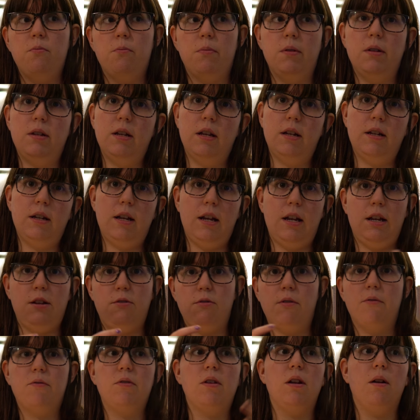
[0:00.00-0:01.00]
but then they
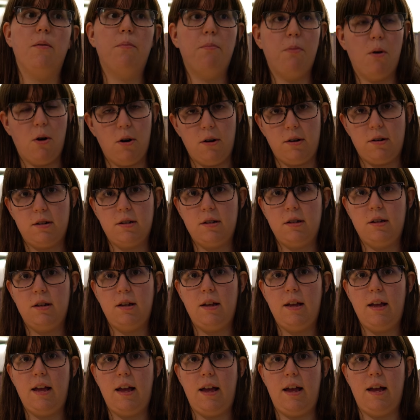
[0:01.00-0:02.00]
drifted apart,
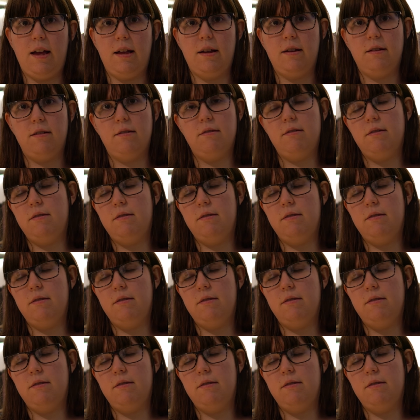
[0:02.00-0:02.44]
and